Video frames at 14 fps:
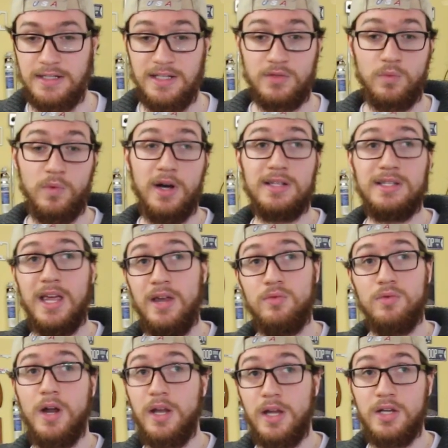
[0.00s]
This was a
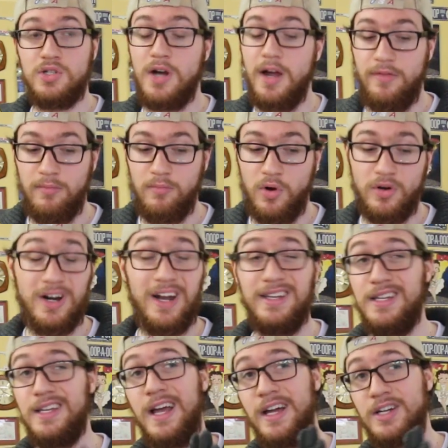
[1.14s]
running and driving motor. I
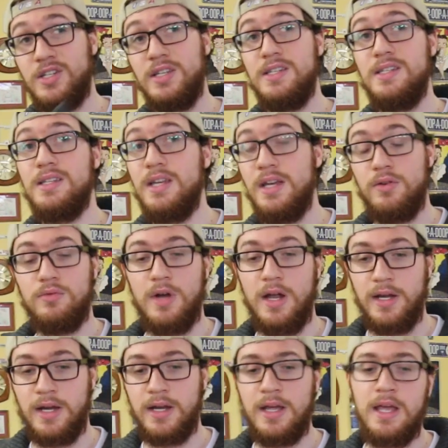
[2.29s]
did actually see it
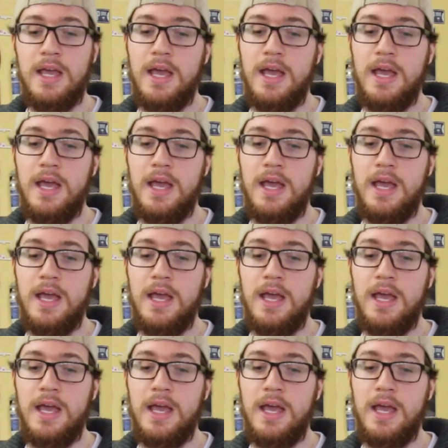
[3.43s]
running.